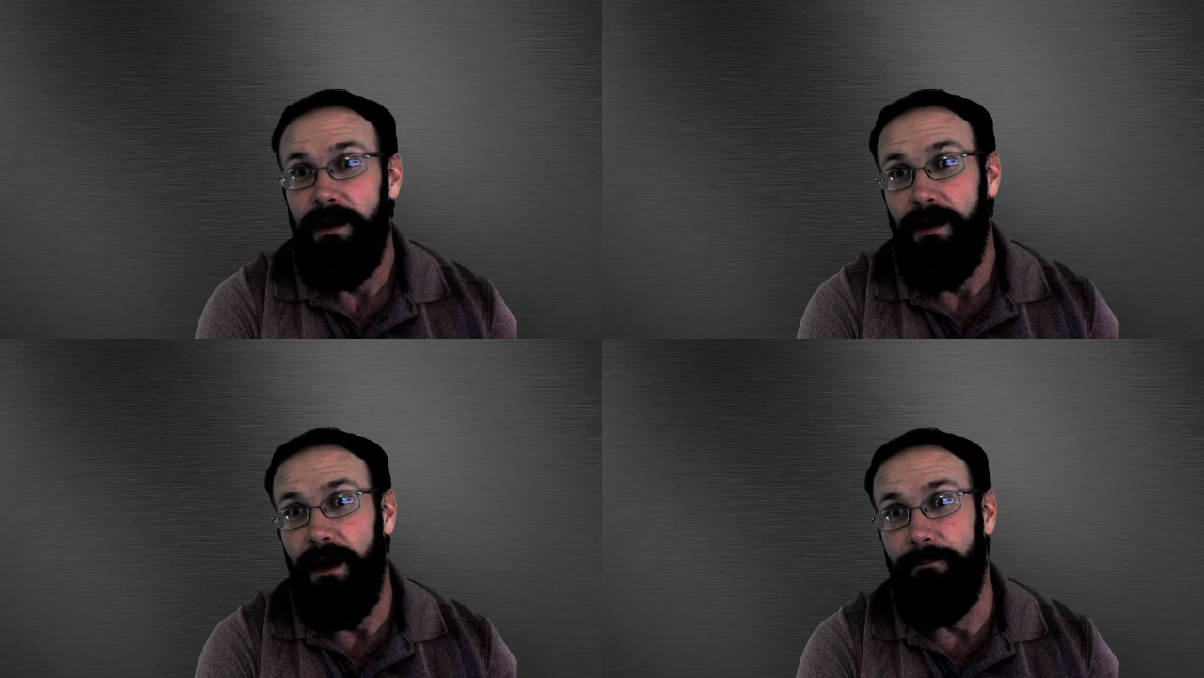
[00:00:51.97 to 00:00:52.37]

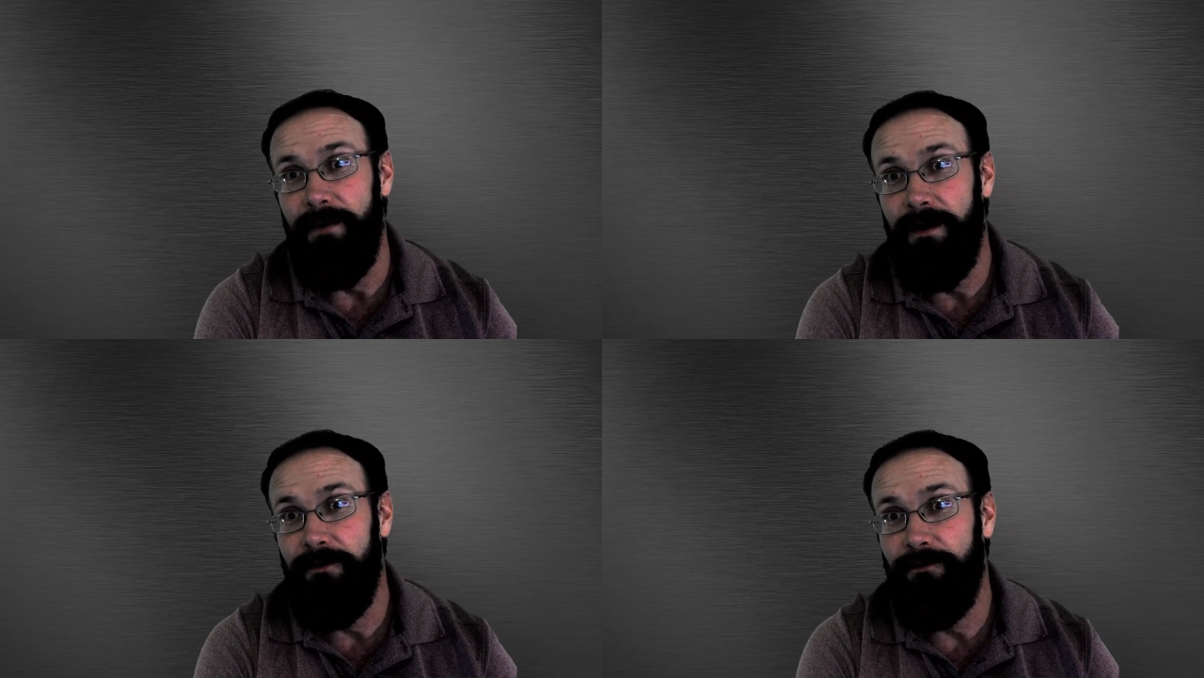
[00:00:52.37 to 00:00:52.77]
I'm
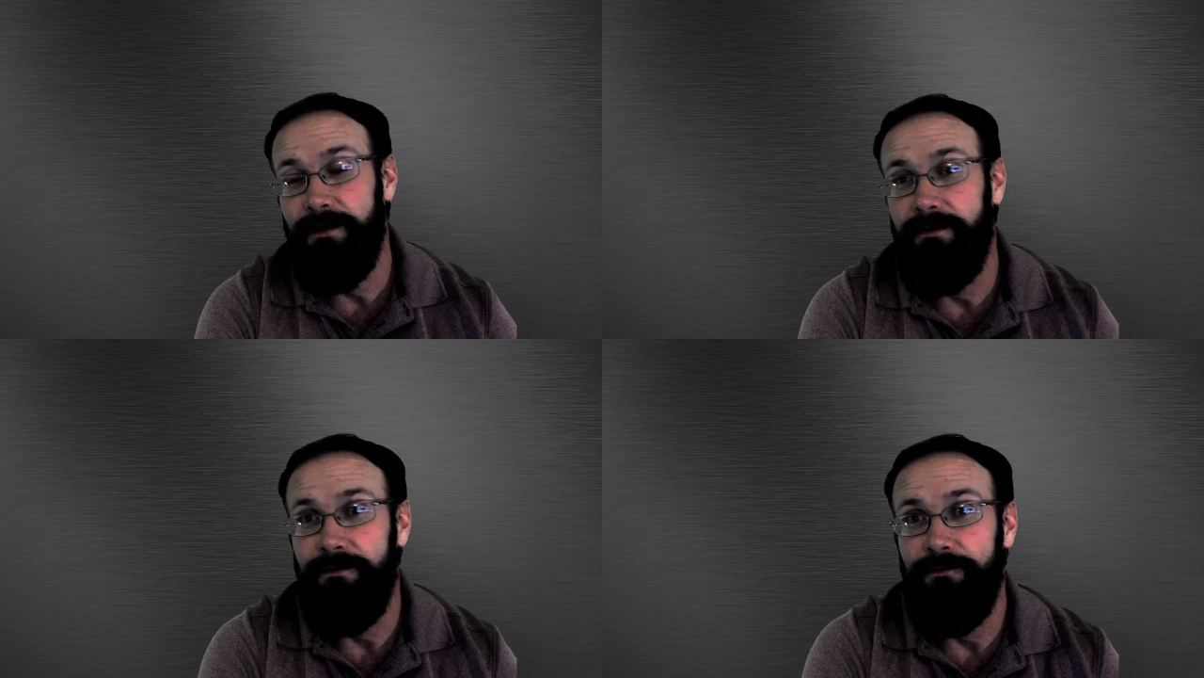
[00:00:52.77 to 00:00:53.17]
now going to
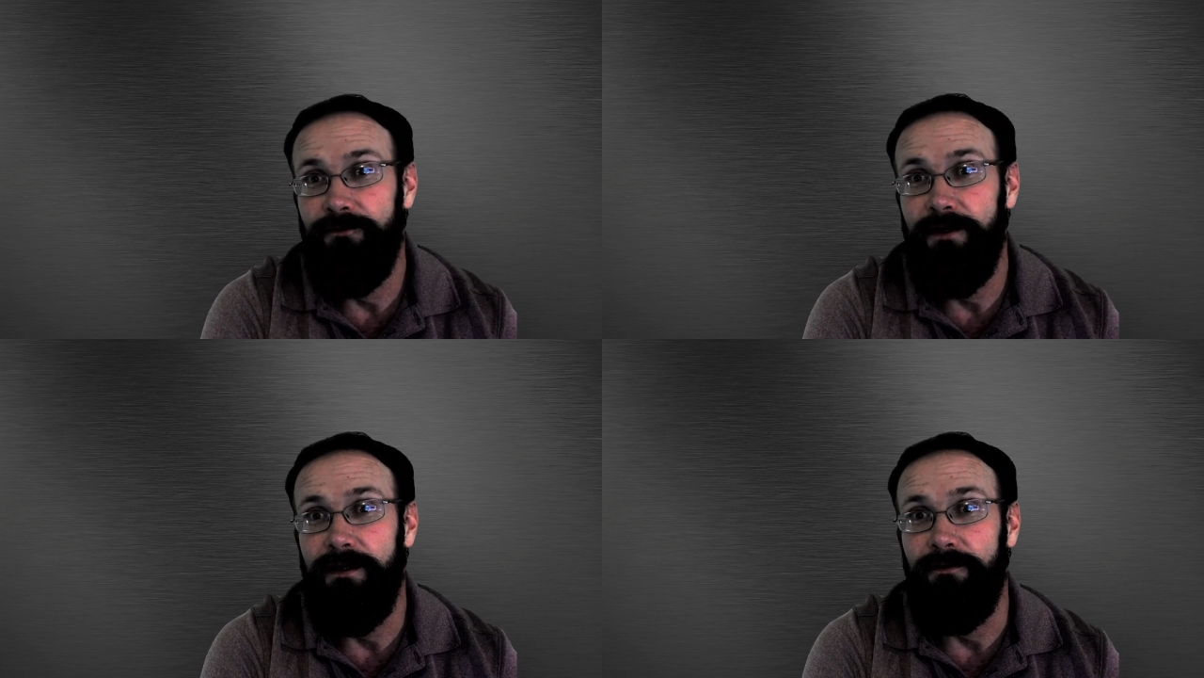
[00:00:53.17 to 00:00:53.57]
use
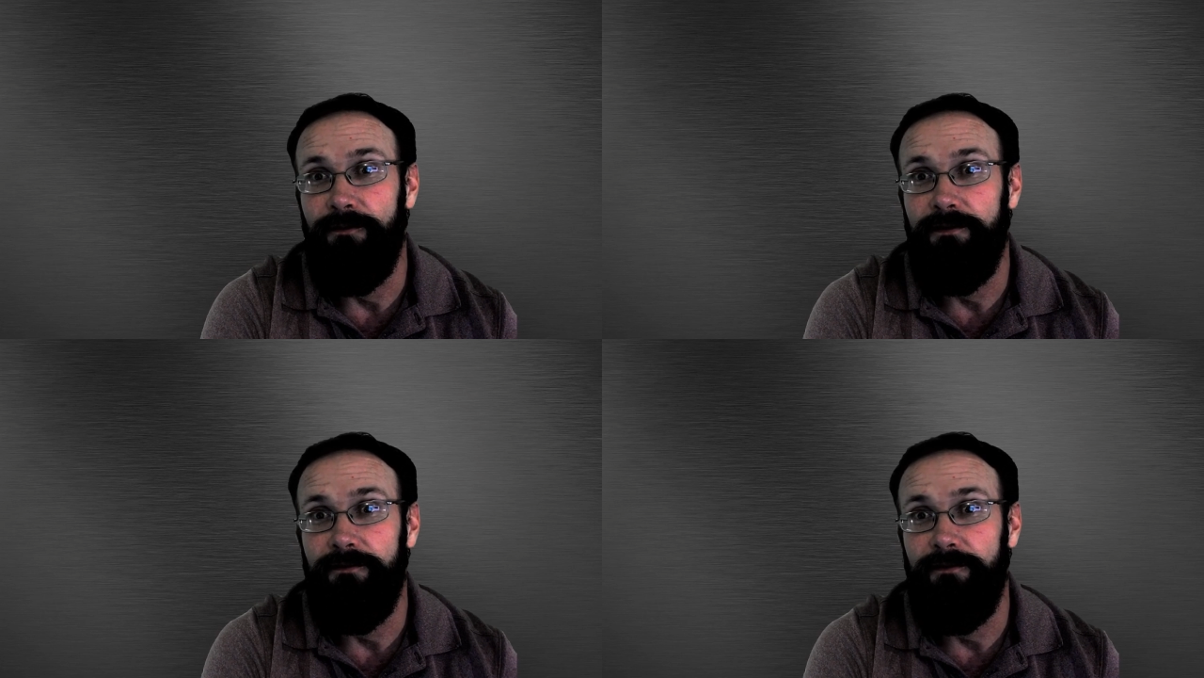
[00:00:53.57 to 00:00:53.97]
it in
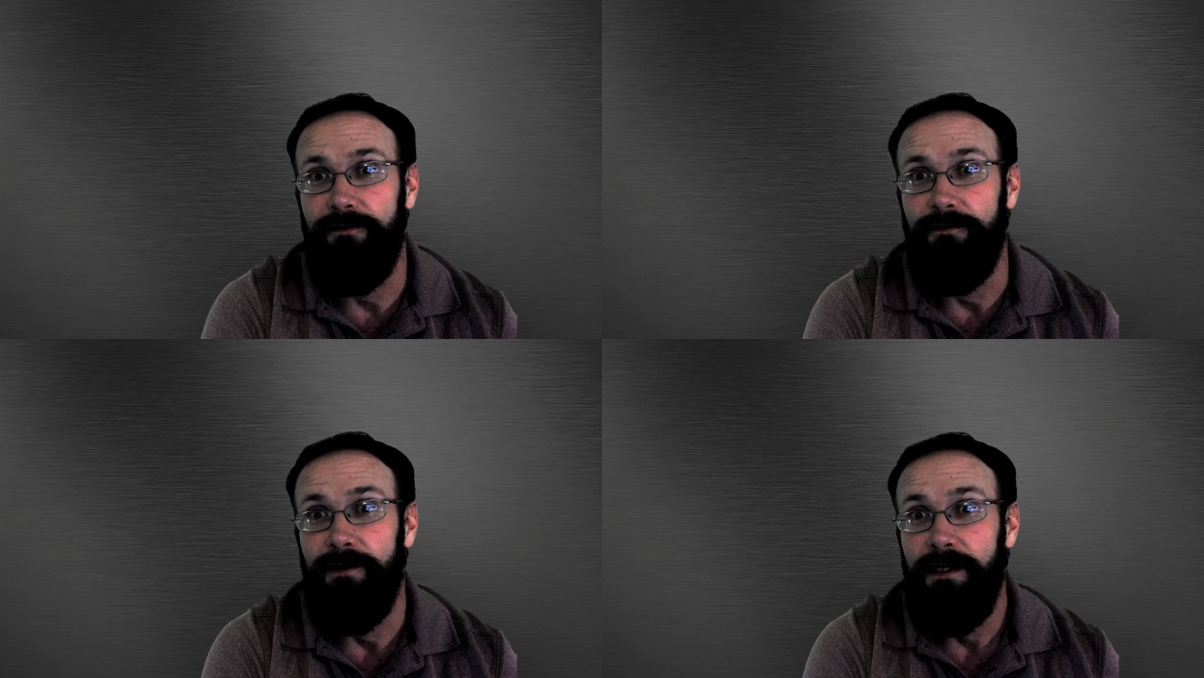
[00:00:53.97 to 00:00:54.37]
order to